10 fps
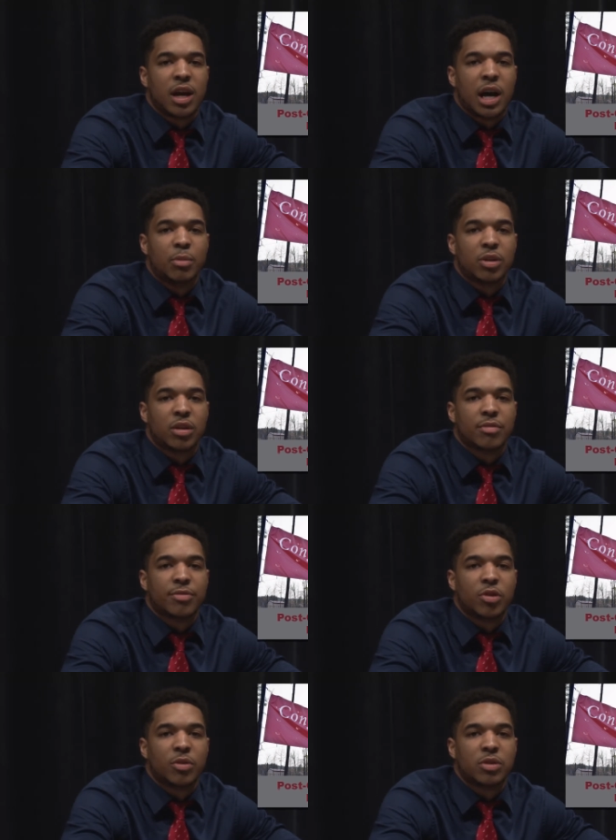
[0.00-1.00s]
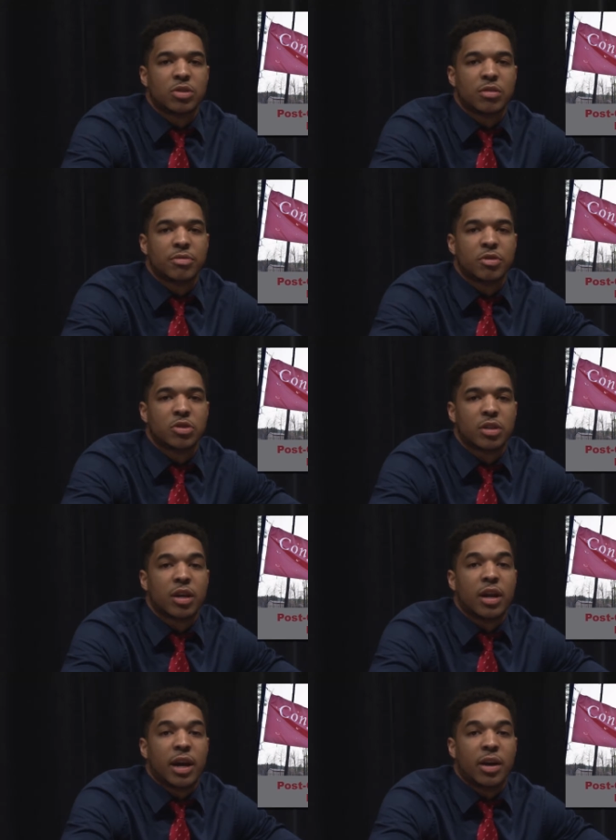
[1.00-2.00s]
I'm looking forward to the future
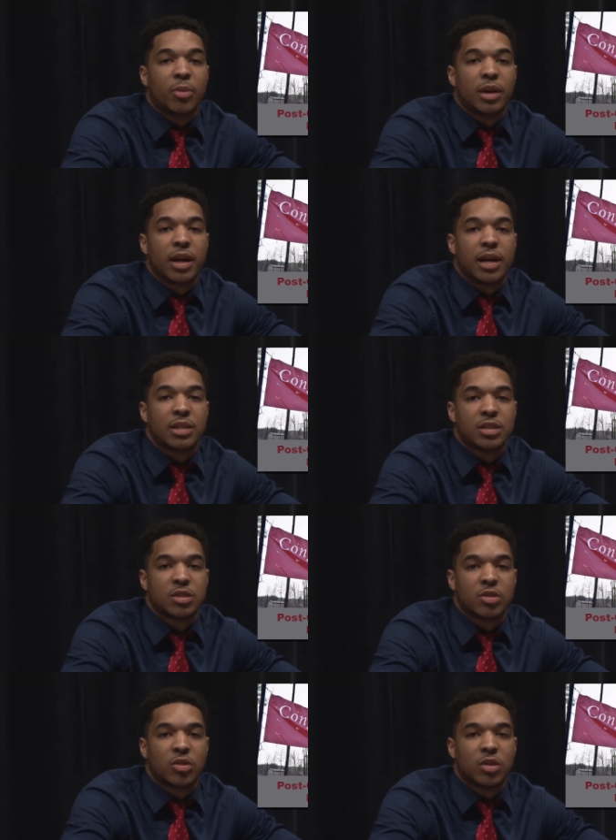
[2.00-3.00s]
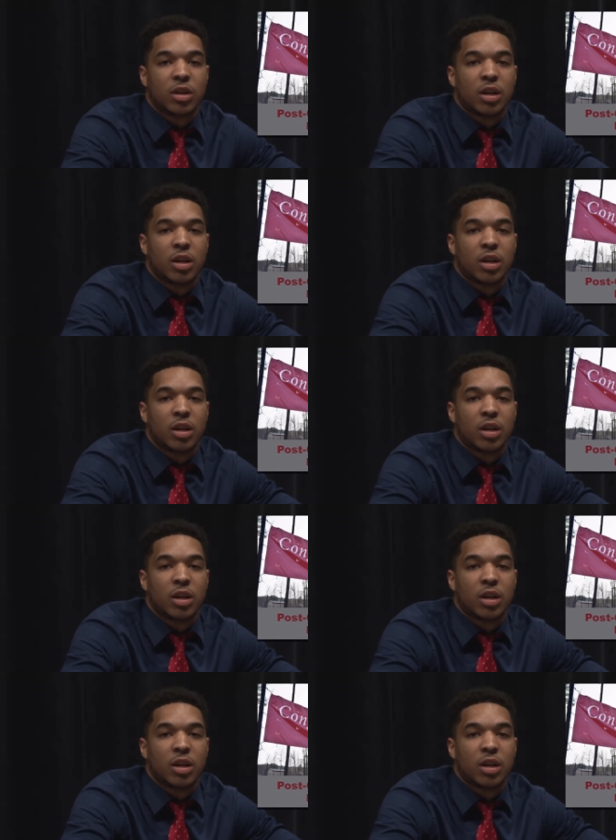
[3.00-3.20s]
and what has in store.